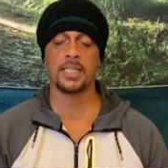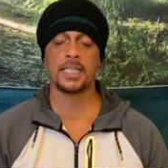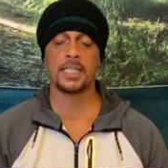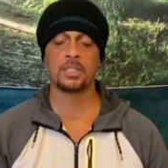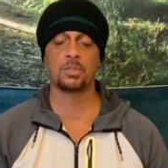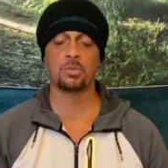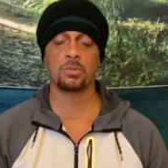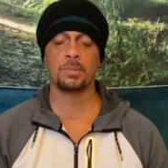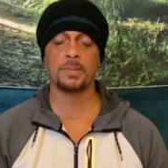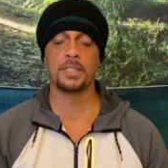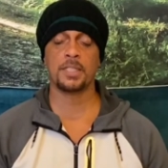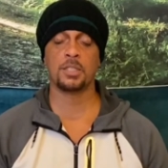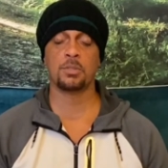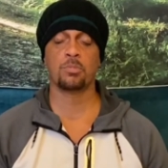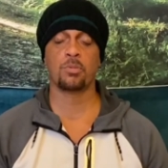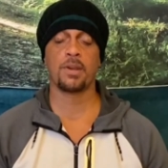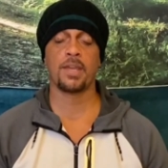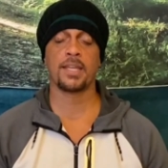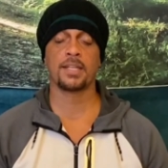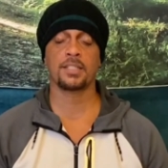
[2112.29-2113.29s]
as we begin to
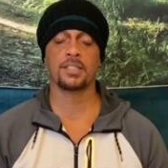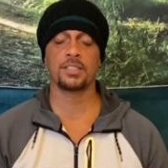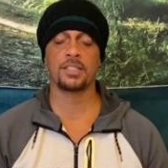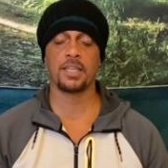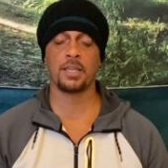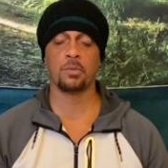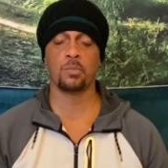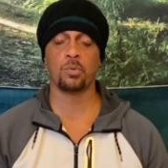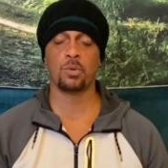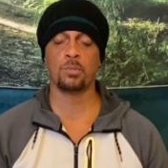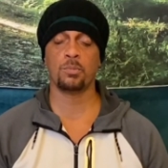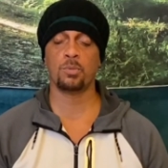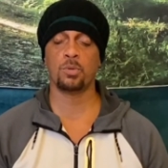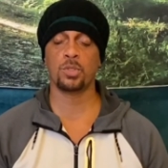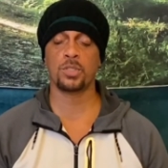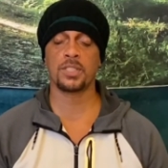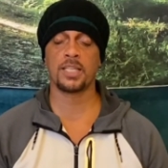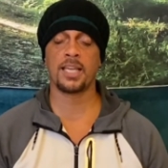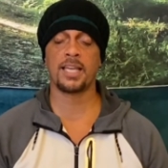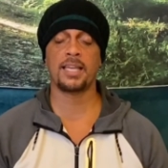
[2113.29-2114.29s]
practice that one
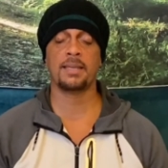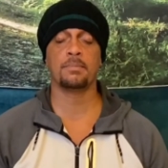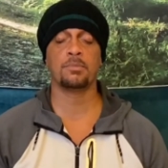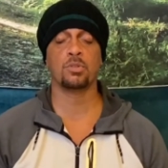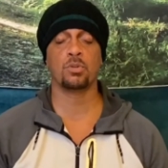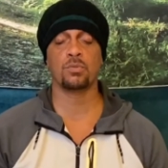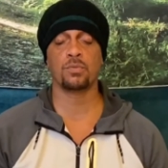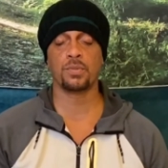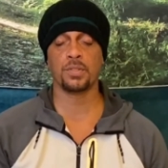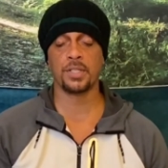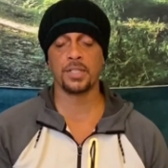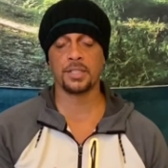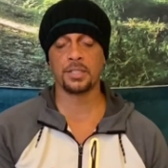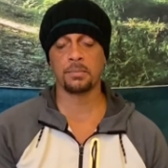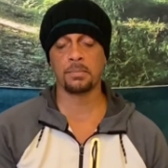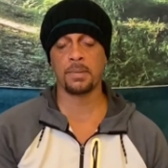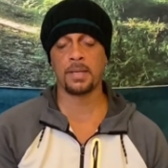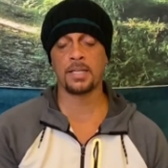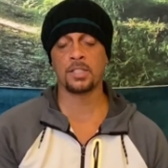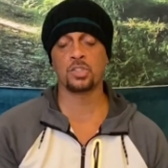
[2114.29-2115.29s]
more time. Don't forget the
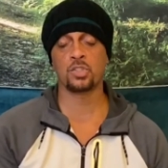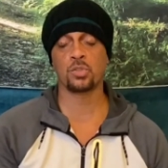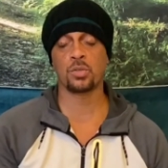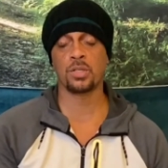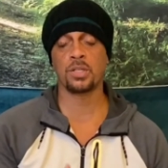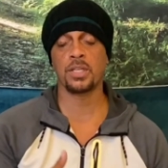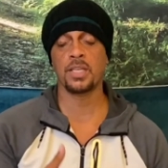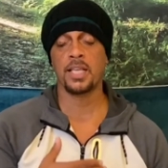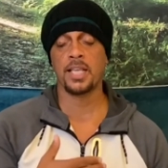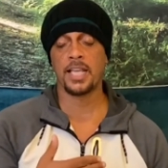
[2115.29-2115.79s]
mantra.